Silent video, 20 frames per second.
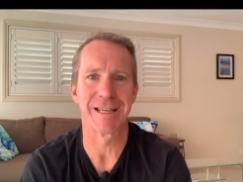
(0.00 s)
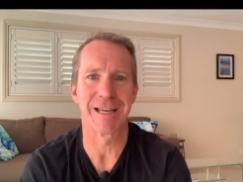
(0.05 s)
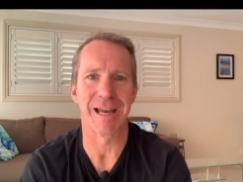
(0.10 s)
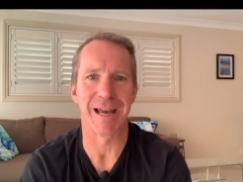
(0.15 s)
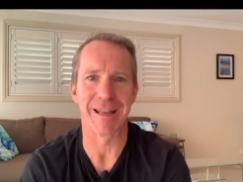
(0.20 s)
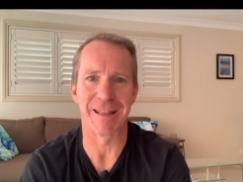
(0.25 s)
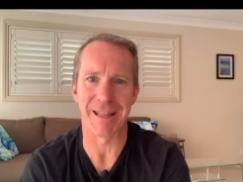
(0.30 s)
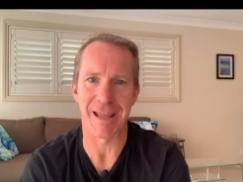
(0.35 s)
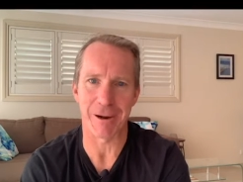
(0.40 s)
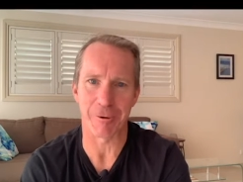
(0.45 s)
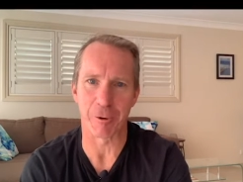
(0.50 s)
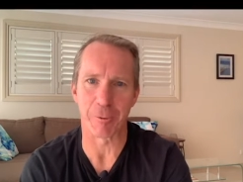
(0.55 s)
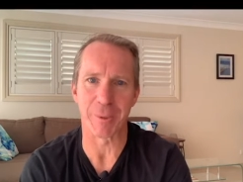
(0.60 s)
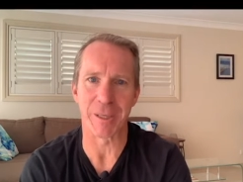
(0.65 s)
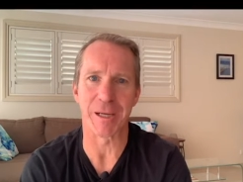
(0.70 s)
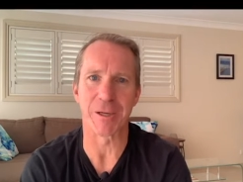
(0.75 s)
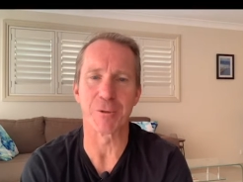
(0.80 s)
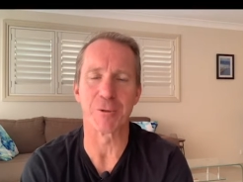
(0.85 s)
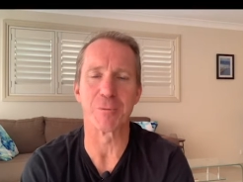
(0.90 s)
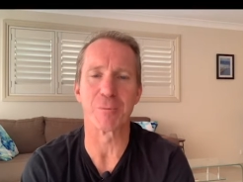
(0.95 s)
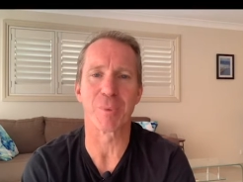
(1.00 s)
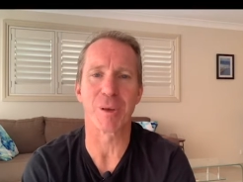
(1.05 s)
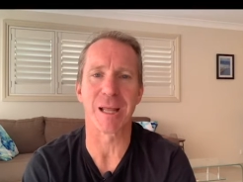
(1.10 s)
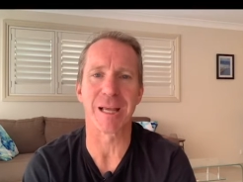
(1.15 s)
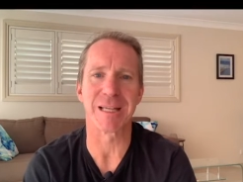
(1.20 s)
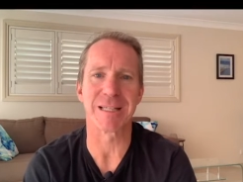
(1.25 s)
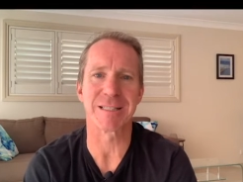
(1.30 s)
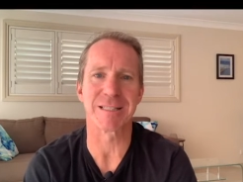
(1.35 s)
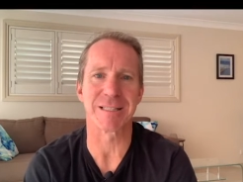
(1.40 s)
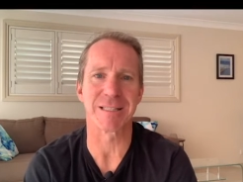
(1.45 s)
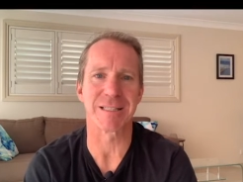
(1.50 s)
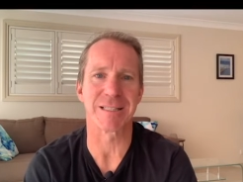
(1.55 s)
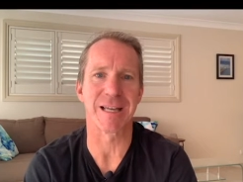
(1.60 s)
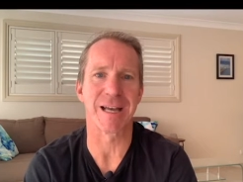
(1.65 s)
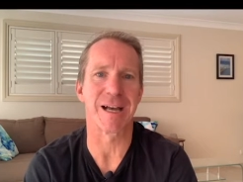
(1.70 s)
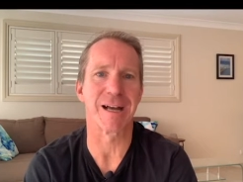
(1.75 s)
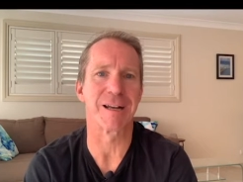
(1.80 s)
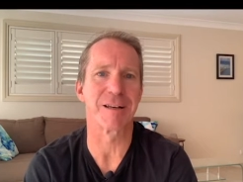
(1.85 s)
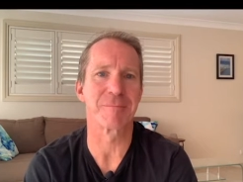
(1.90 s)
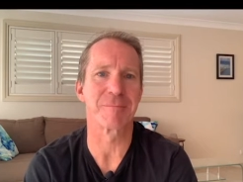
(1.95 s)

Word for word: and that will be a good place to start.